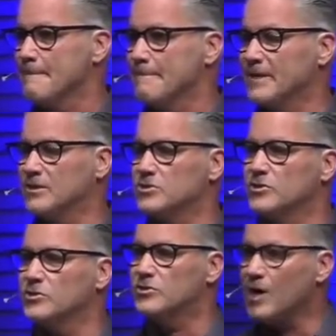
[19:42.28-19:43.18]
because
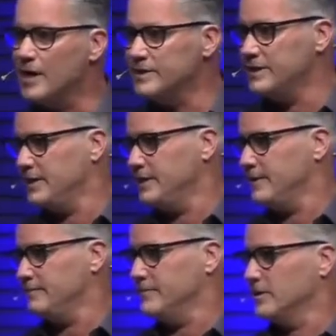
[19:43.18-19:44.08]
they're drawn to
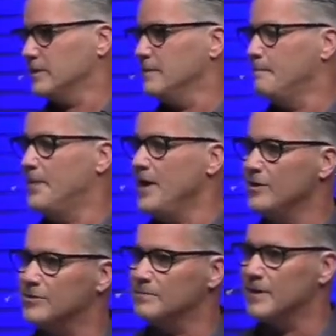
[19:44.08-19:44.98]
him. They're
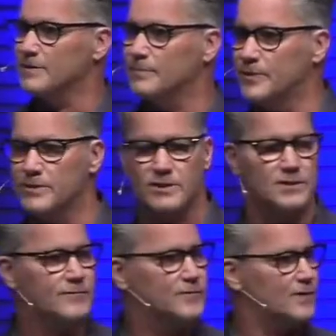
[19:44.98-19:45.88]
compelled by the
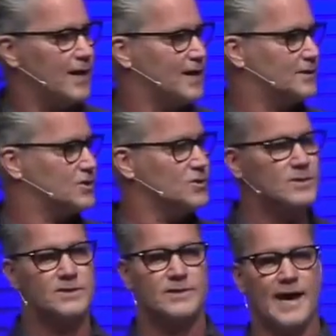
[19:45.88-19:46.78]
person of Christ. Who
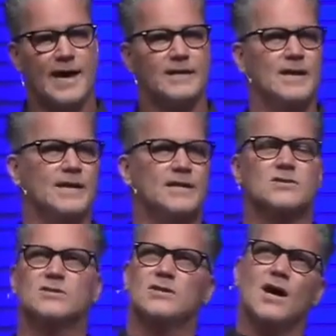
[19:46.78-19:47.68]
is that?
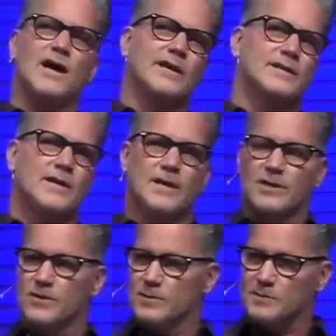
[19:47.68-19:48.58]
It's God
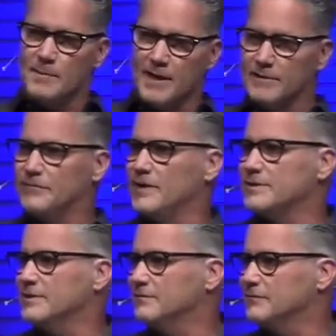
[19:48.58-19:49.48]
who is
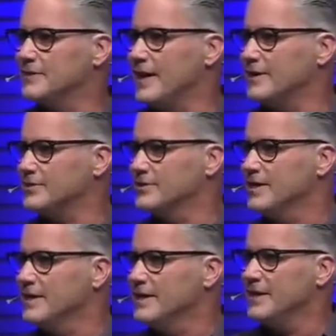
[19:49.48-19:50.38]
manifest in flesh,
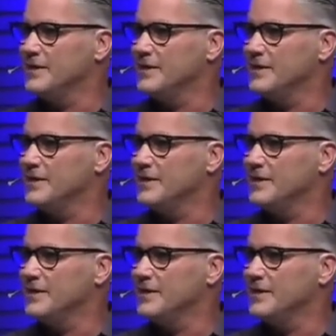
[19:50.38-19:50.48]
and